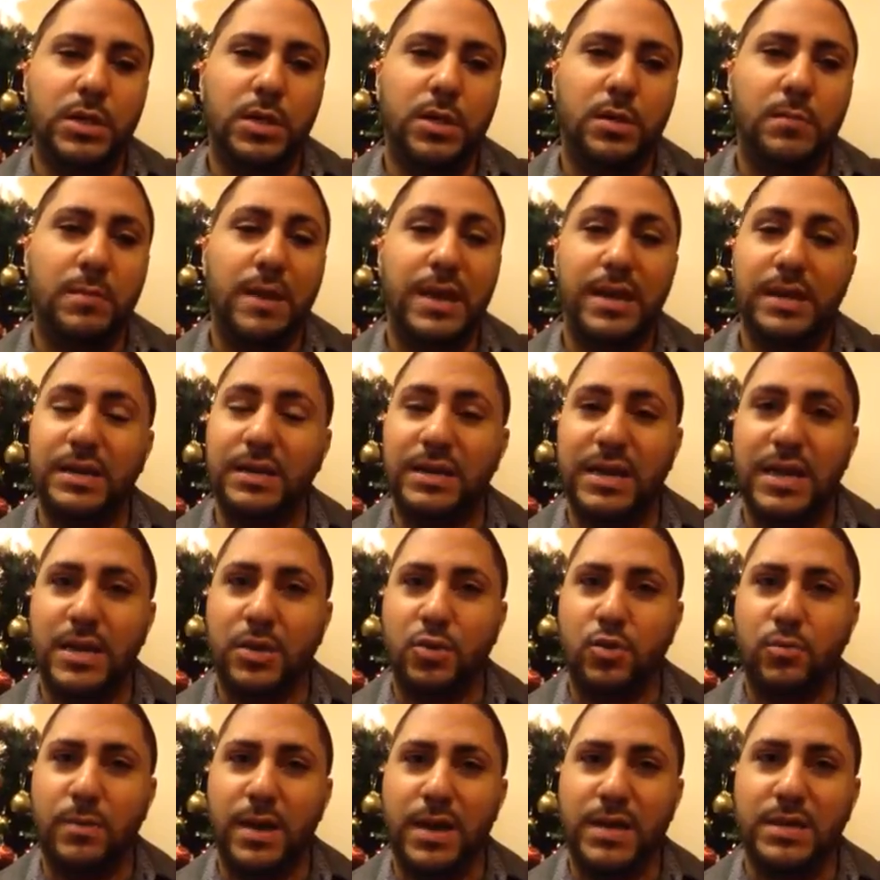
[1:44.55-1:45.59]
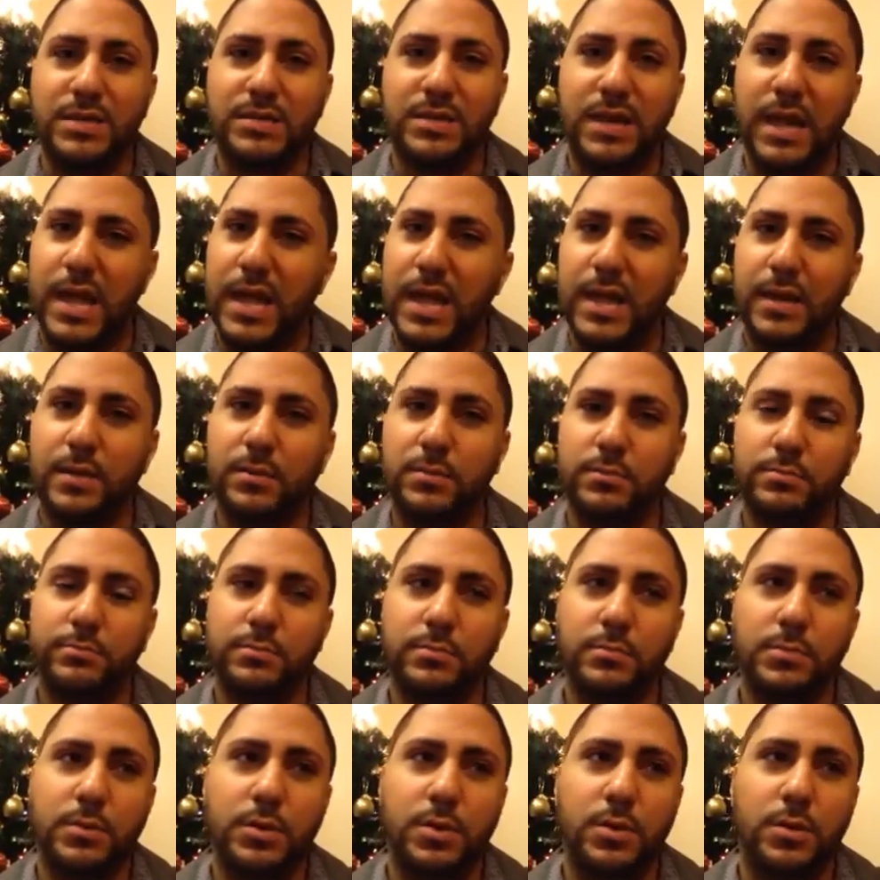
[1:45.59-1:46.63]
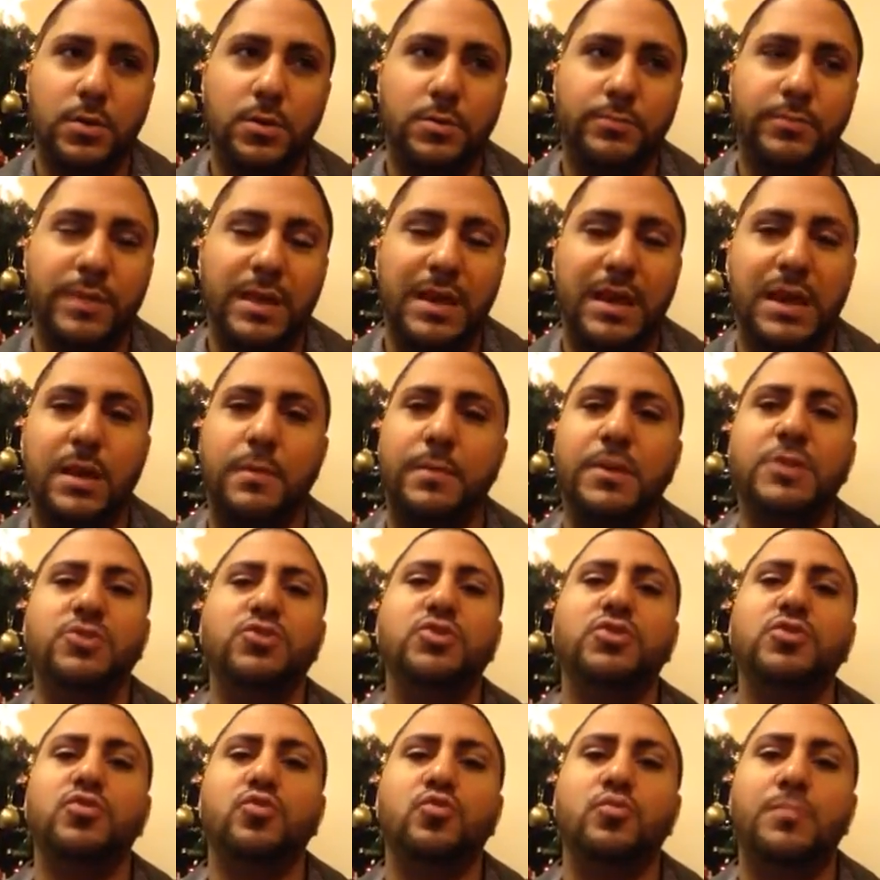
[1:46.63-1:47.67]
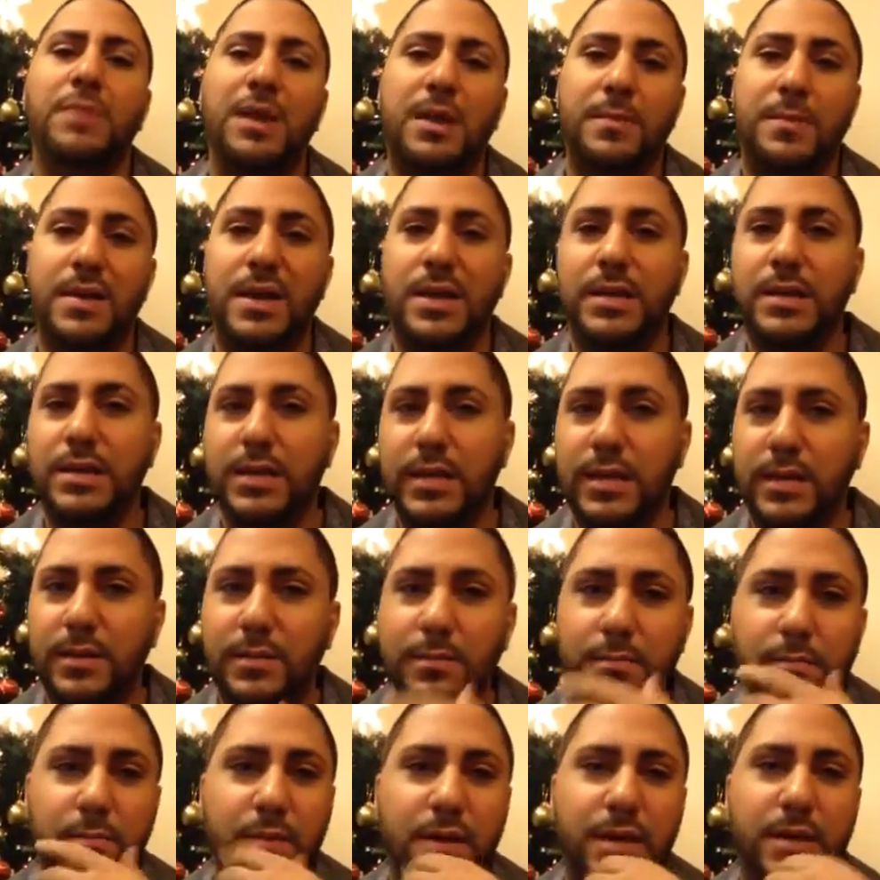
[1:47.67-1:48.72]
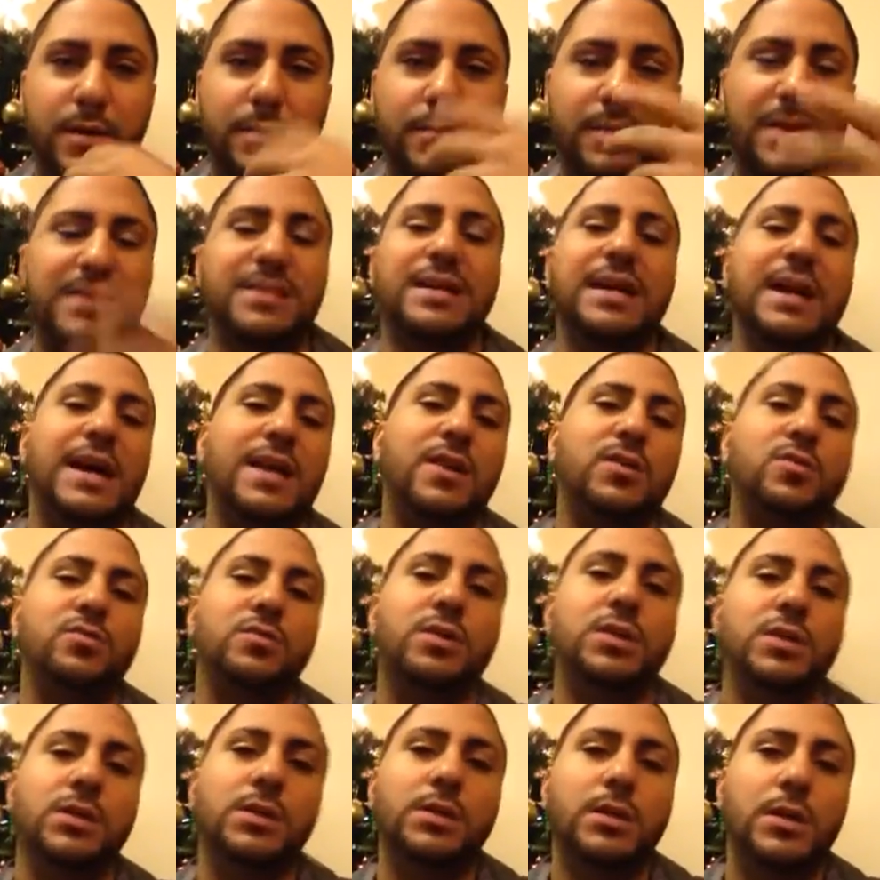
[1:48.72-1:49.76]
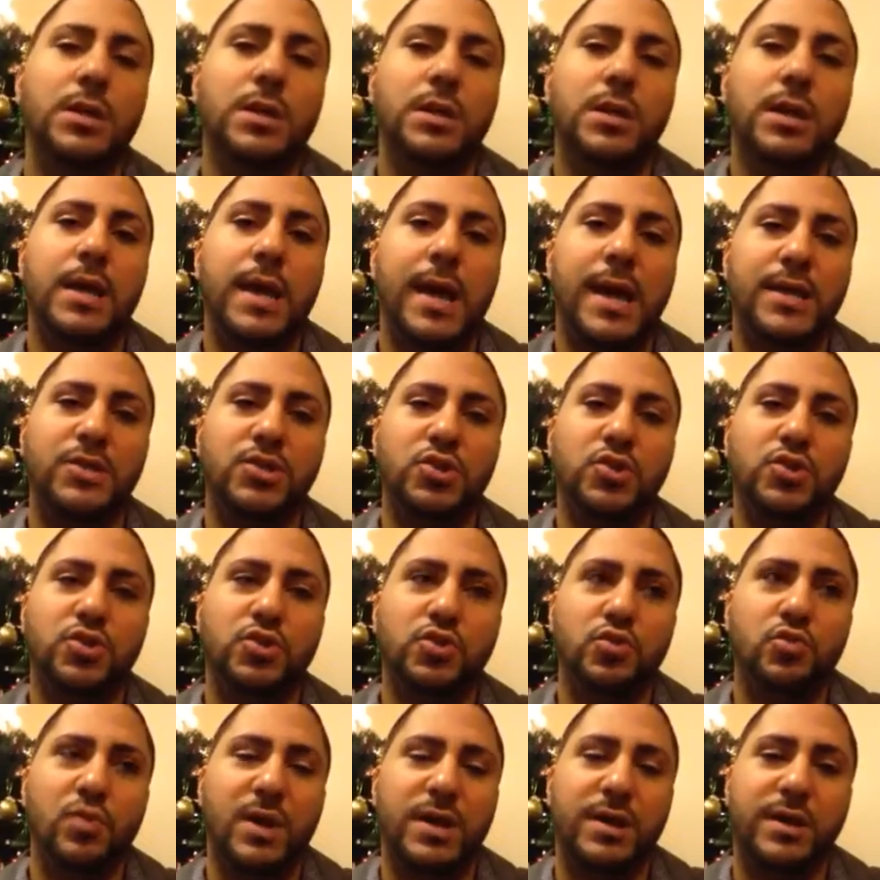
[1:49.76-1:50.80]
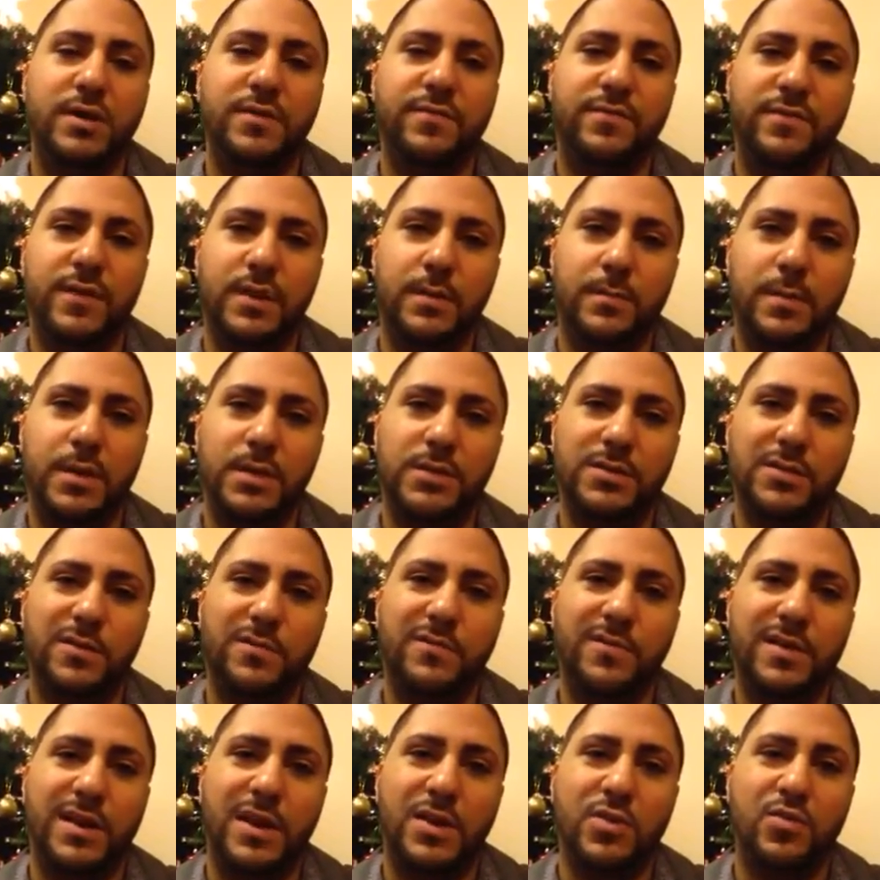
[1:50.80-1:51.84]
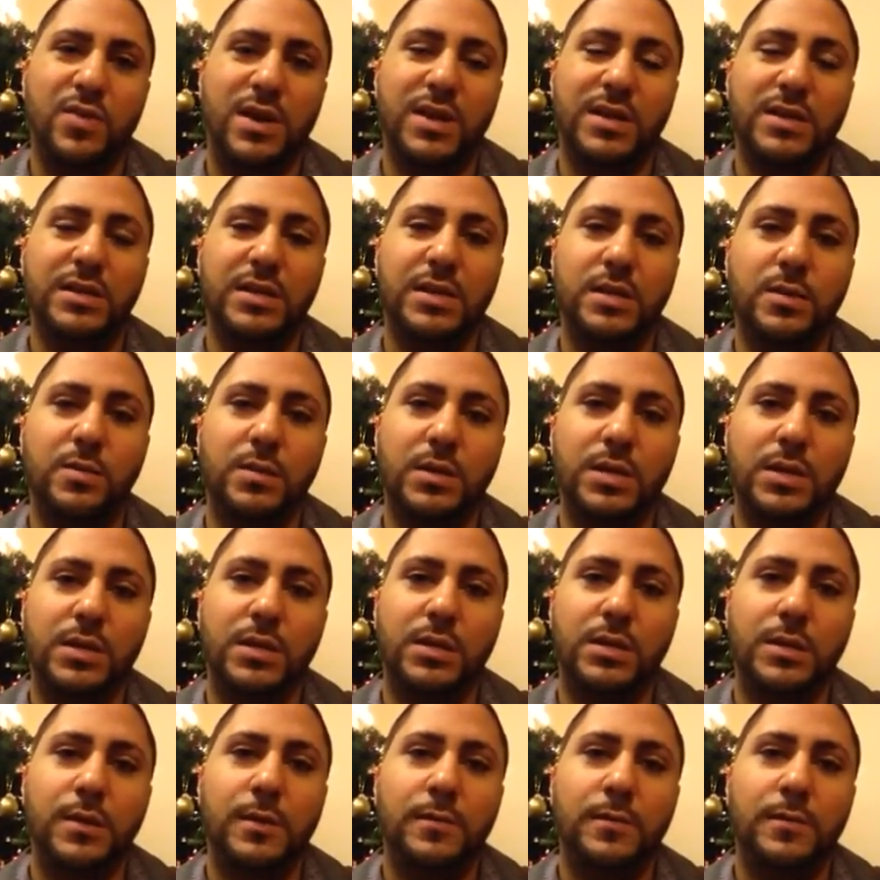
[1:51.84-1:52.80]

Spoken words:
I didn't let nobody slide. In elementary school maybe I did, but as I got older, I just knew how to defend myself and I knew how to deal with it.